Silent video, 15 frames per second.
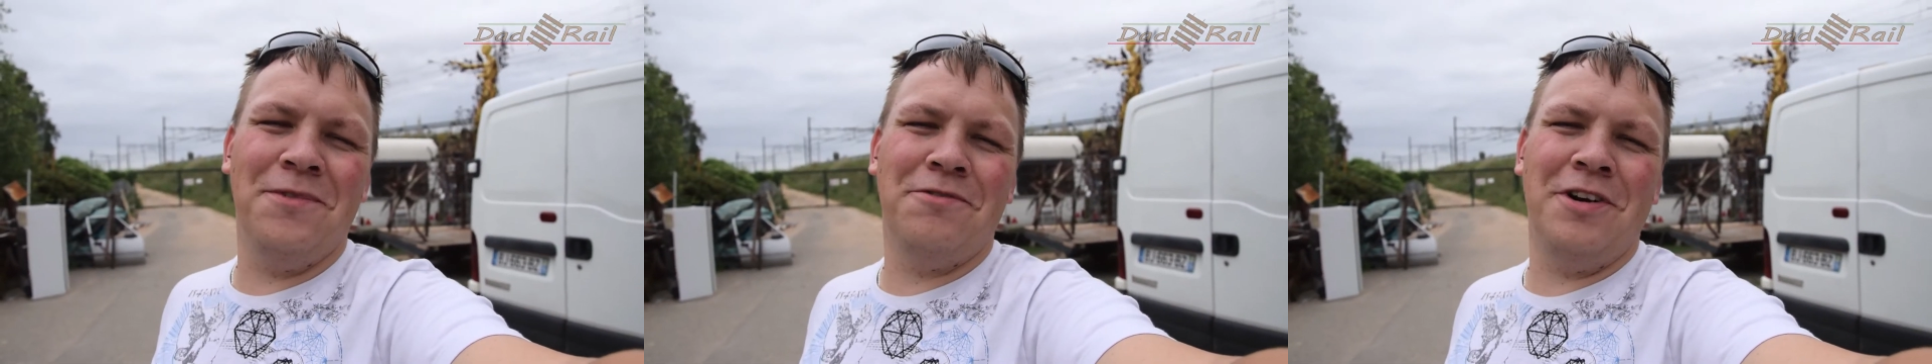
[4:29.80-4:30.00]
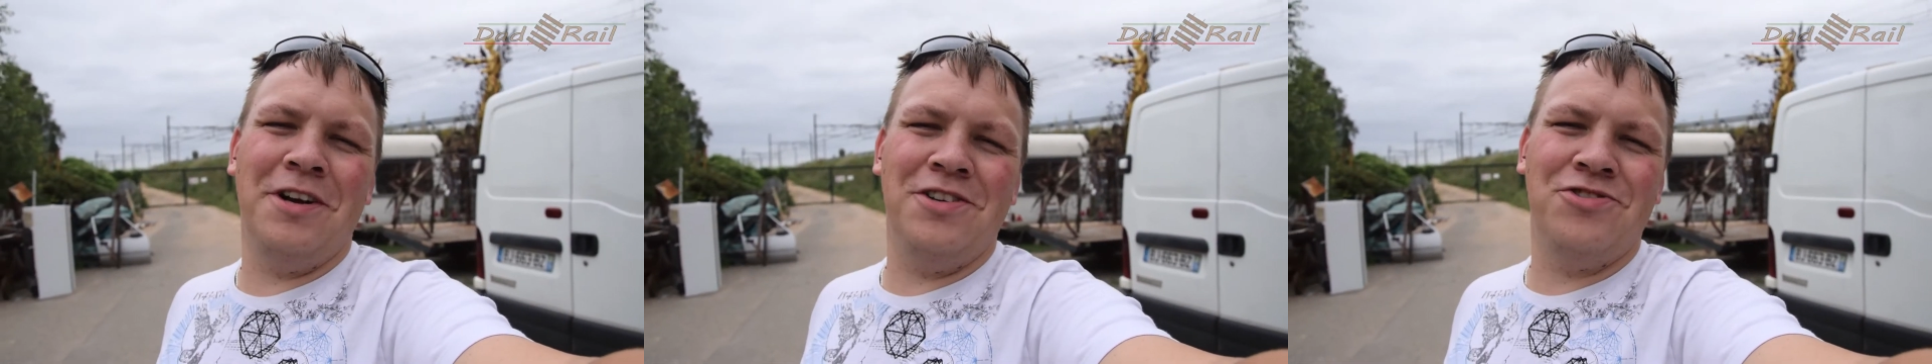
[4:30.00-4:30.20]

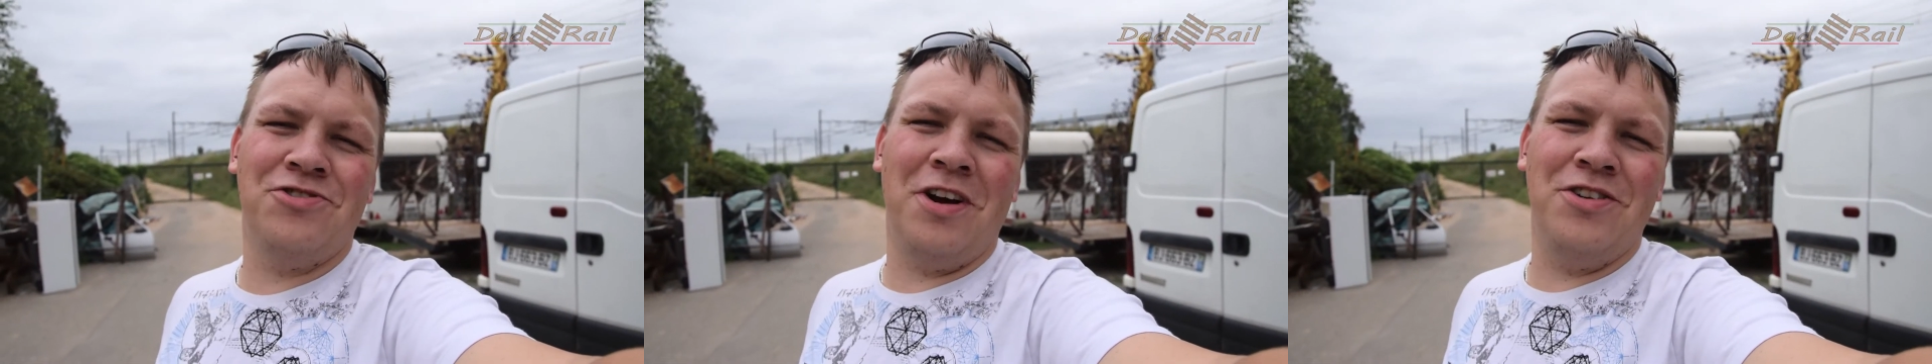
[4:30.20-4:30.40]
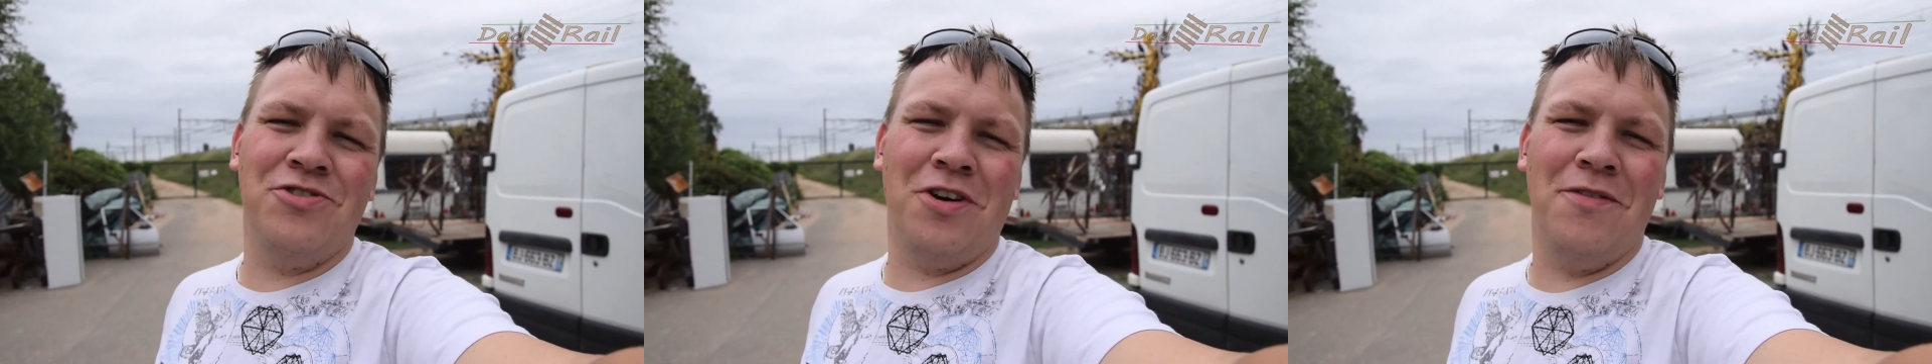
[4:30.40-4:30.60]
French
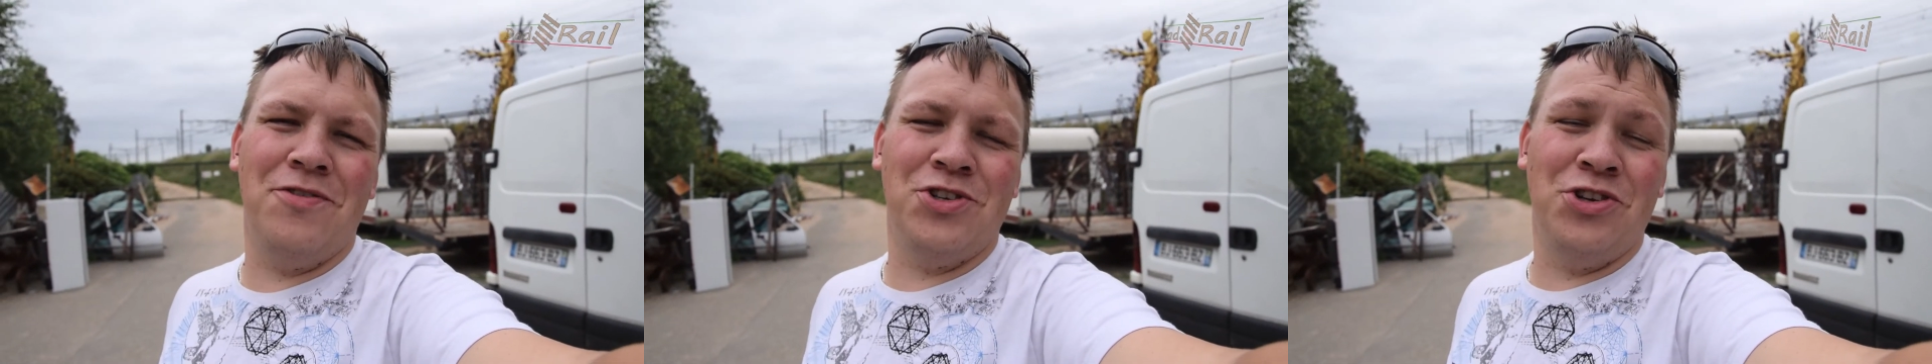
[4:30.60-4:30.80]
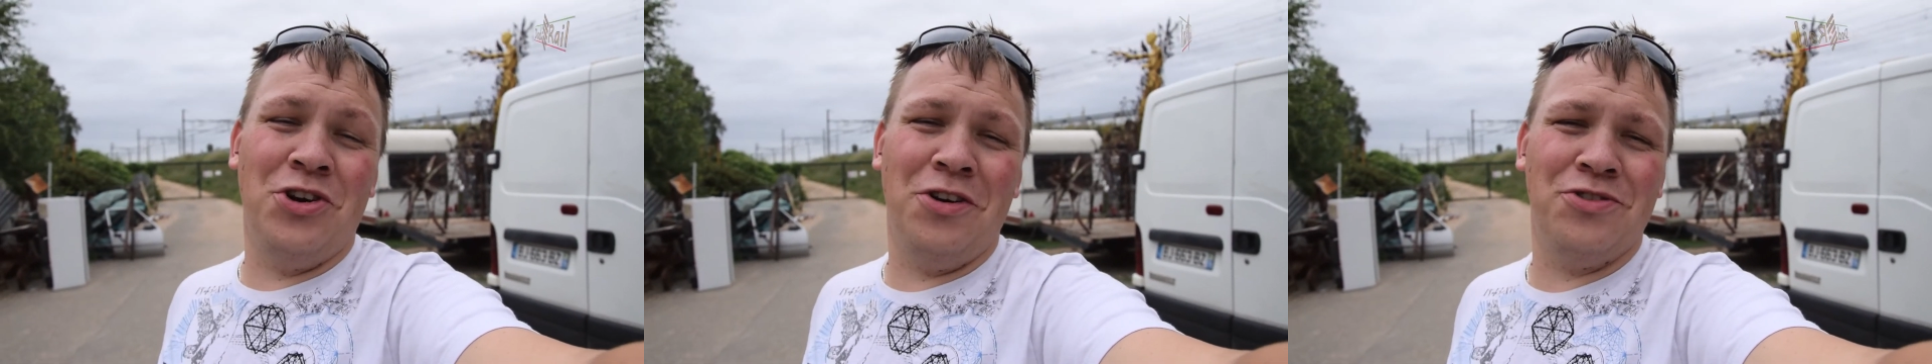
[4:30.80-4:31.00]
train
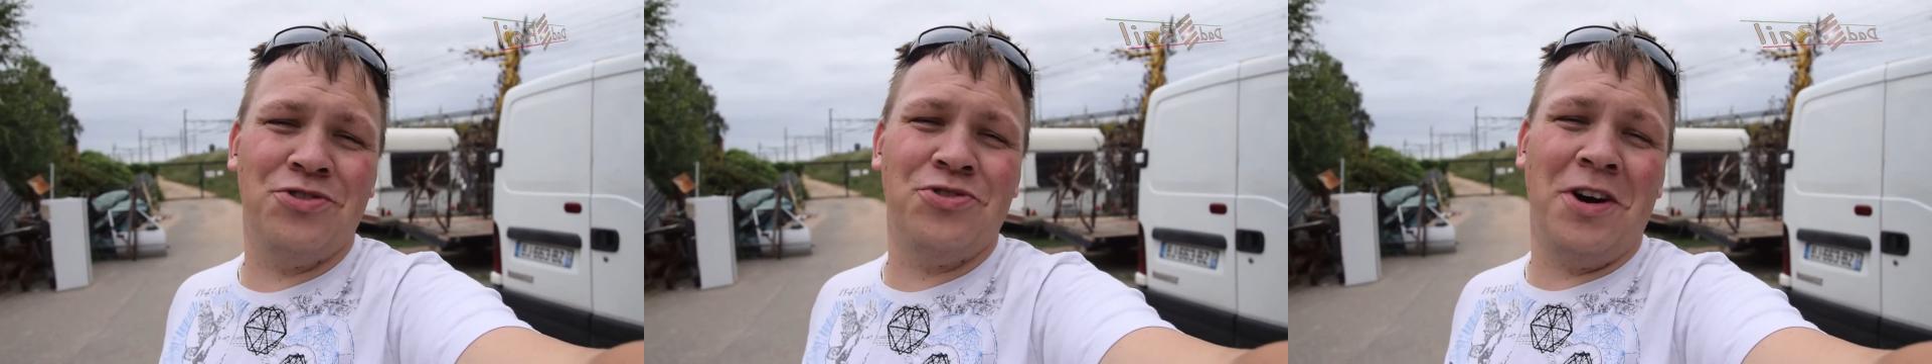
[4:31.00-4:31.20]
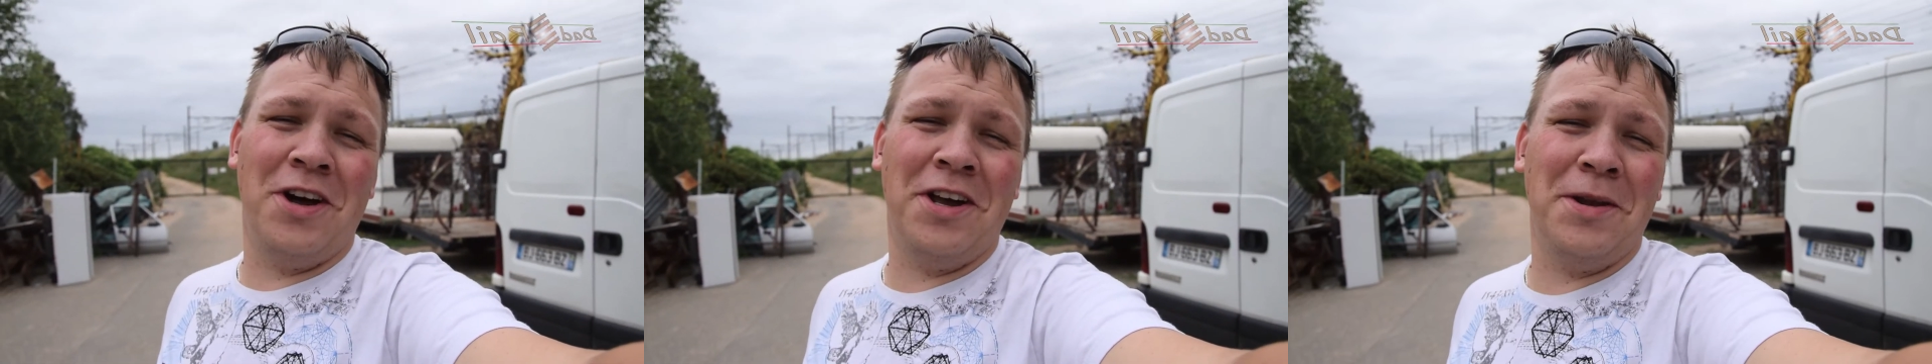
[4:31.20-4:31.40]
drivers are not on
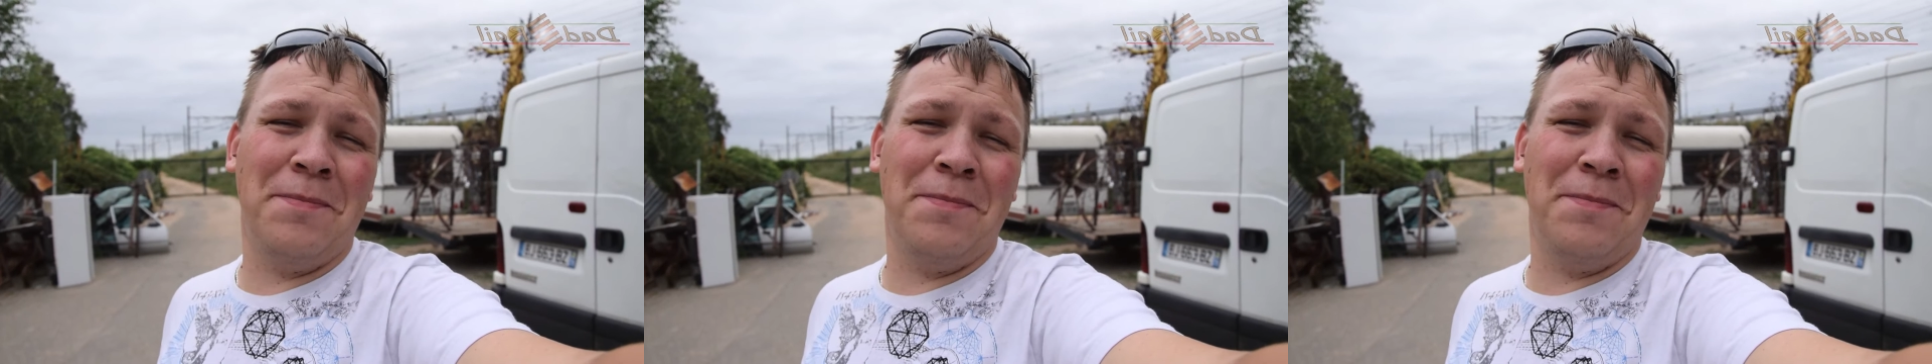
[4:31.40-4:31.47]
strike,